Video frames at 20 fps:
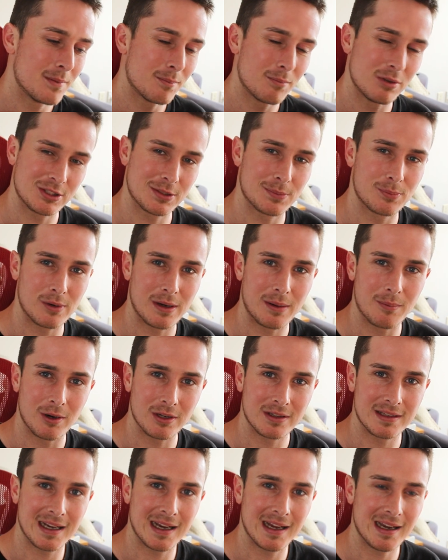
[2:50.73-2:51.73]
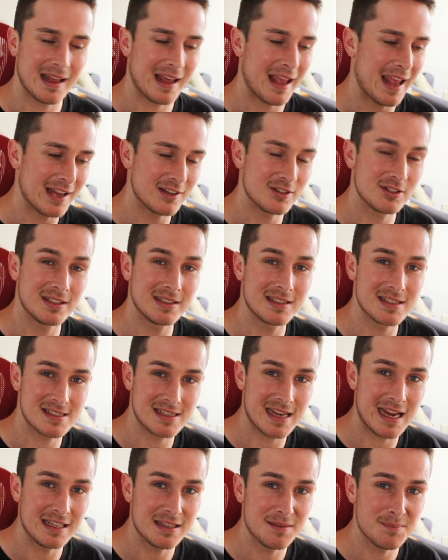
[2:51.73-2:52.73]
pressure point worked out and I actually get to
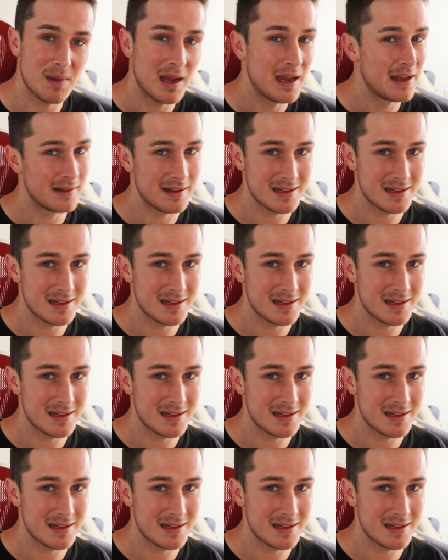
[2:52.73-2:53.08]
skate them.